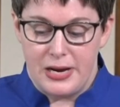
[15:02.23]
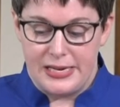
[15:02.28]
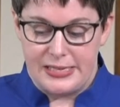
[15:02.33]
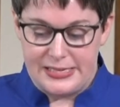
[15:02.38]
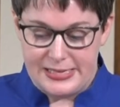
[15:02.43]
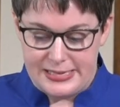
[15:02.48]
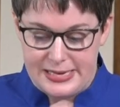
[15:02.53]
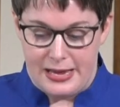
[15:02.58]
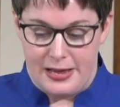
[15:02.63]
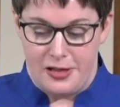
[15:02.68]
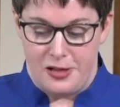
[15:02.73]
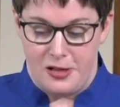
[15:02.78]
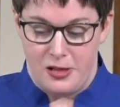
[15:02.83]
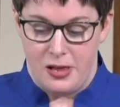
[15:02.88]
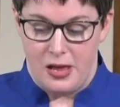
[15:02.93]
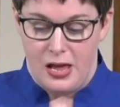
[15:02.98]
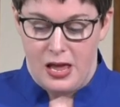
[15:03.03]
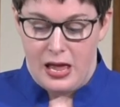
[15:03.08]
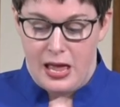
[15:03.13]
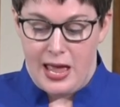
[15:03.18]
cell,
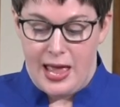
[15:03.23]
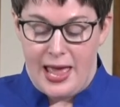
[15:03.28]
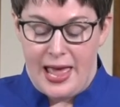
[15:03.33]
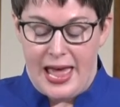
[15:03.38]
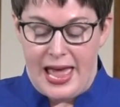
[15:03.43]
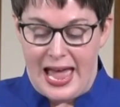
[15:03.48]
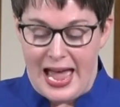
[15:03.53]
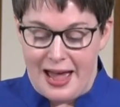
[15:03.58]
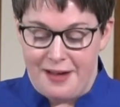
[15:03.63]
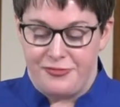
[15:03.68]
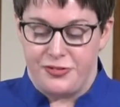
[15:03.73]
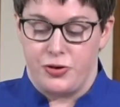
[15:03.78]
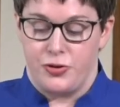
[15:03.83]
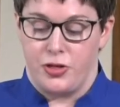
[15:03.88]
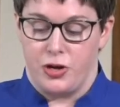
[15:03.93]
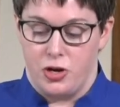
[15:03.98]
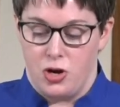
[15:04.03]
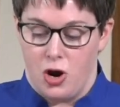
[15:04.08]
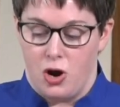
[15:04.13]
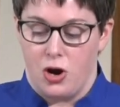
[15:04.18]
after the
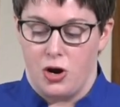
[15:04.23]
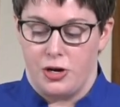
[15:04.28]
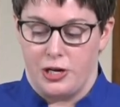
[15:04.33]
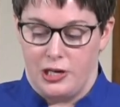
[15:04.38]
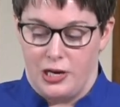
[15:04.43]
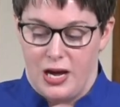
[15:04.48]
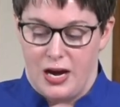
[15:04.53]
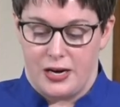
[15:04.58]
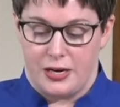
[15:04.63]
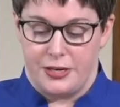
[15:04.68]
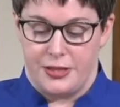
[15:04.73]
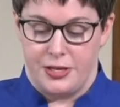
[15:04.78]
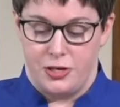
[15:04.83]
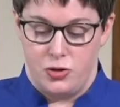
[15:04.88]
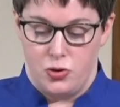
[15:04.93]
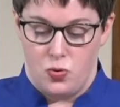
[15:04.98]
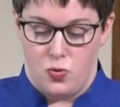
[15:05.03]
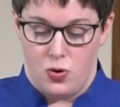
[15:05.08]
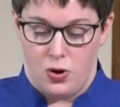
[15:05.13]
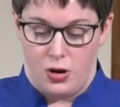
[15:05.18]
guard locked the
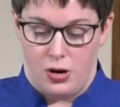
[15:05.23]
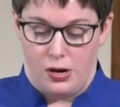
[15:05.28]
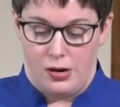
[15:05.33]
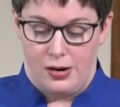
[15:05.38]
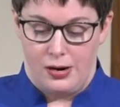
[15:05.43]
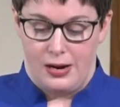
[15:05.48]
door,